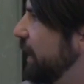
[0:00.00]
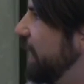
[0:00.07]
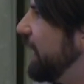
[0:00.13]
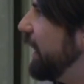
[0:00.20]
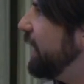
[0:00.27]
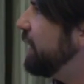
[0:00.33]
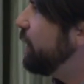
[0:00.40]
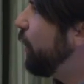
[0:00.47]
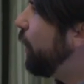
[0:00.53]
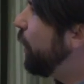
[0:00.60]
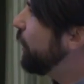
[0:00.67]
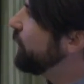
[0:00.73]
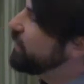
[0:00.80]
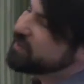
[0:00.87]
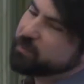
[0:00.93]
And
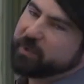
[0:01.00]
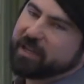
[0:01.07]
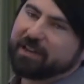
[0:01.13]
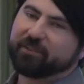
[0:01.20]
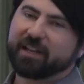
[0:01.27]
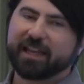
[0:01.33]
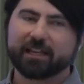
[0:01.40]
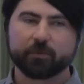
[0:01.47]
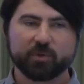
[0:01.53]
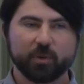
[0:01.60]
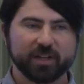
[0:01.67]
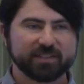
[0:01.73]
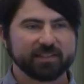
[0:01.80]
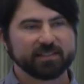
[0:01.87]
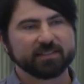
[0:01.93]
on this, we have an
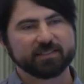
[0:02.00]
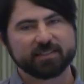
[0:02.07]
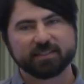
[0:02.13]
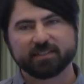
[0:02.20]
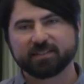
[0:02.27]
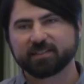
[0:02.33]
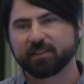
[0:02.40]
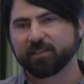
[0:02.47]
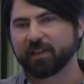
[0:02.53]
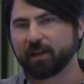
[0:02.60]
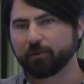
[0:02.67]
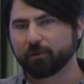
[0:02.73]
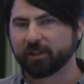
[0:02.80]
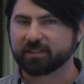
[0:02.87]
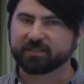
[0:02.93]
AWS instance
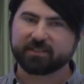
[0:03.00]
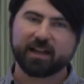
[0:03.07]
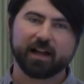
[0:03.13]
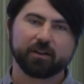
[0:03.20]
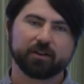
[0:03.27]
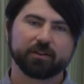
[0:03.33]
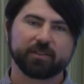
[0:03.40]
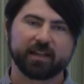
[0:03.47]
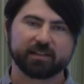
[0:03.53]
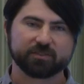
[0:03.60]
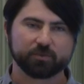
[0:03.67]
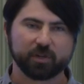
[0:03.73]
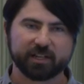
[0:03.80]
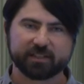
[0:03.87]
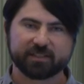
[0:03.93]
that runs Docker that
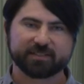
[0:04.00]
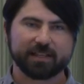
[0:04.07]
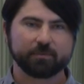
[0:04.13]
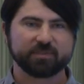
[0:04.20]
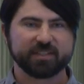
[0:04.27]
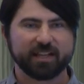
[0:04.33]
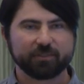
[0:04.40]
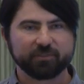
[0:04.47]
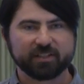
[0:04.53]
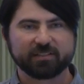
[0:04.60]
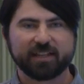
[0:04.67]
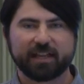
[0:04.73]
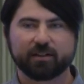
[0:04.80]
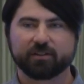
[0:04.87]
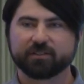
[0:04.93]
is running the same set of
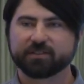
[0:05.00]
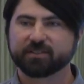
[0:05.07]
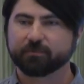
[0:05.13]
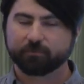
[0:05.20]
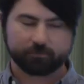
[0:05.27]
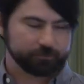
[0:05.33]
containers.